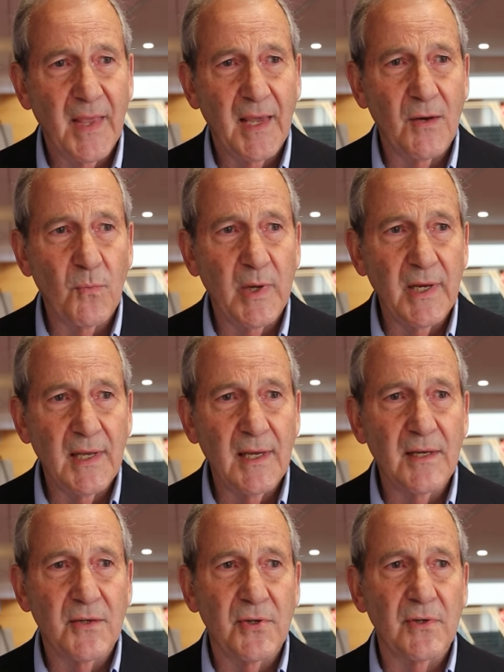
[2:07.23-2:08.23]
and we
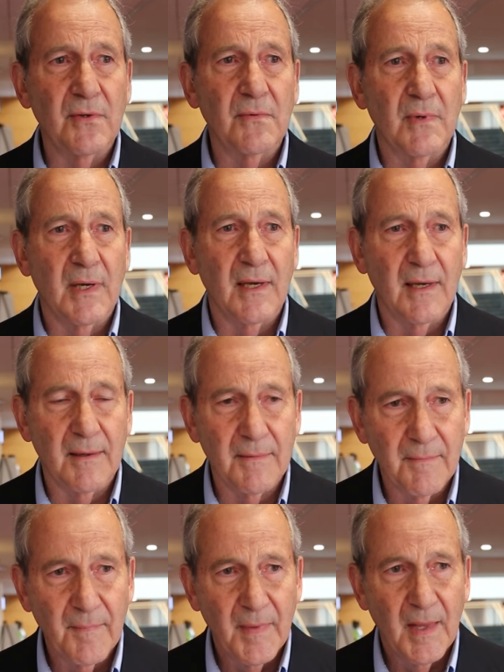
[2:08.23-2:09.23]
need to
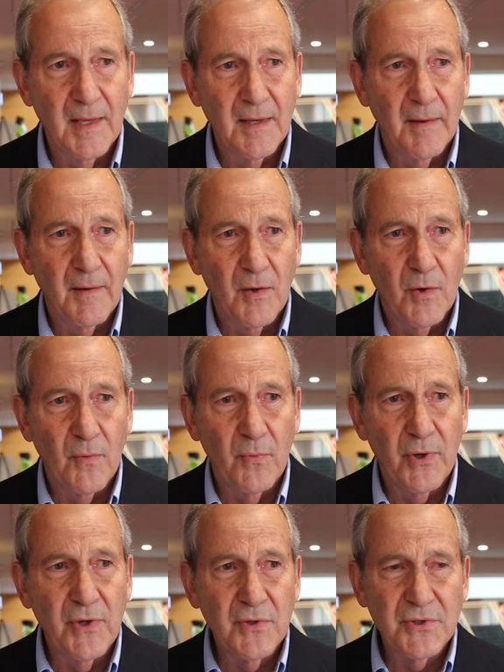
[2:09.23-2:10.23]

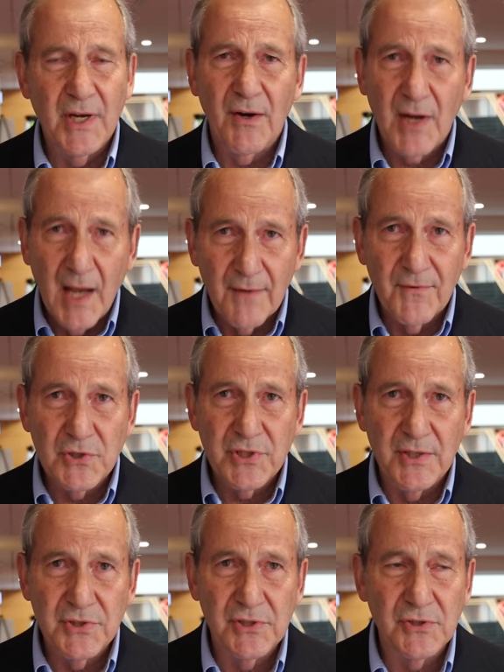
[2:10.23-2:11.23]
reduce our
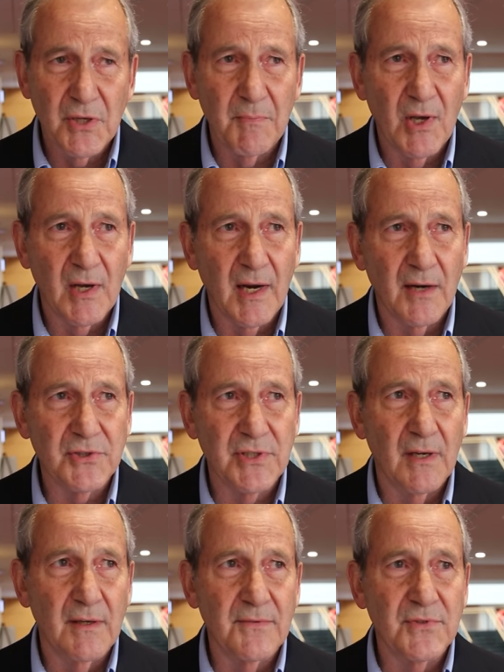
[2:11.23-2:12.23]
conversations among
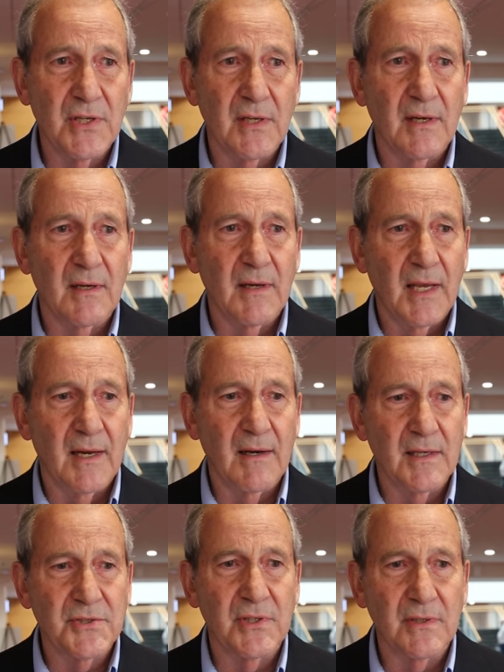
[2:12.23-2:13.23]
ourselves and
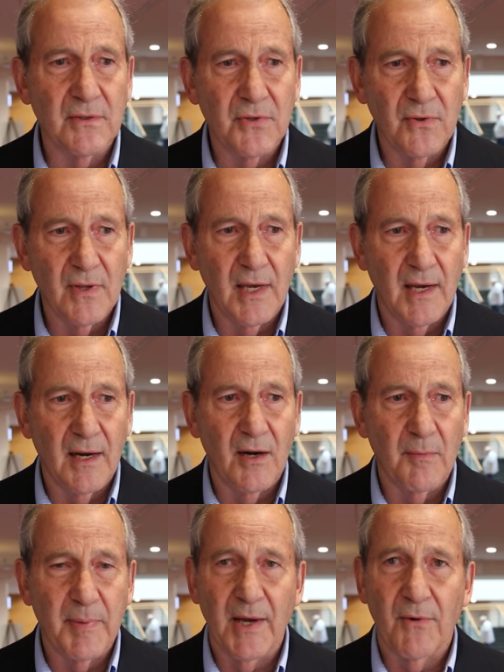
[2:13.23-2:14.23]
listen to the
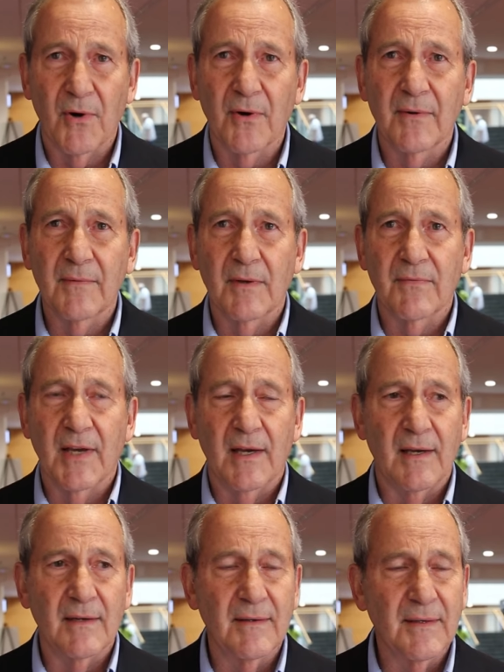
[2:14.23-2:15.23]
higher power of
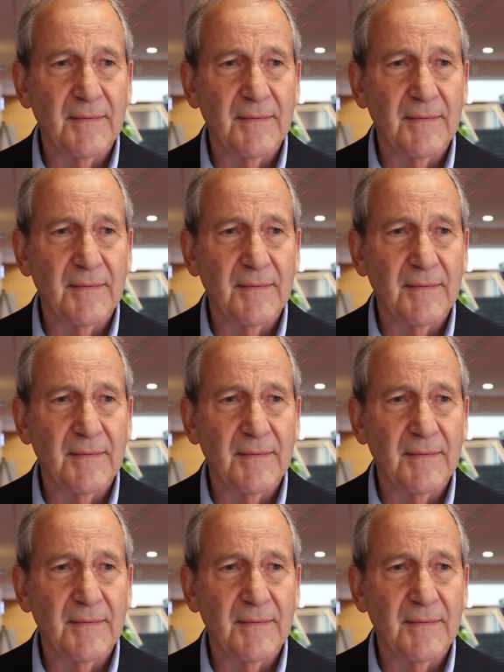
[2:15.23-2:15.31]
God,